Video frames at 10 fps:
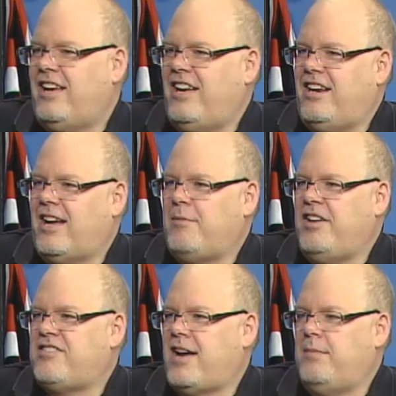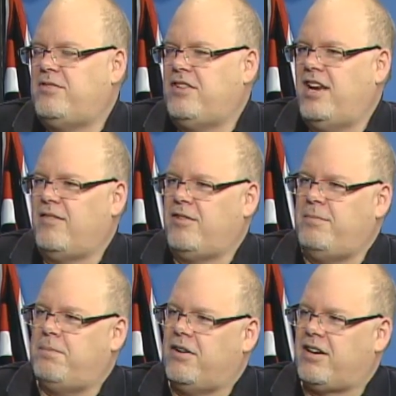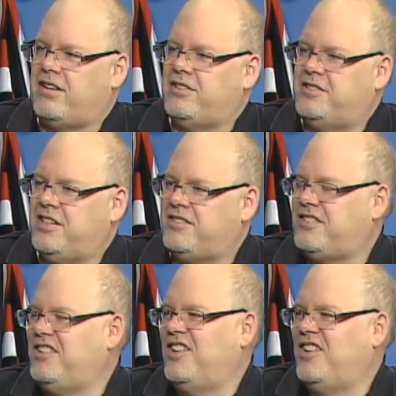And how many times did every puck just,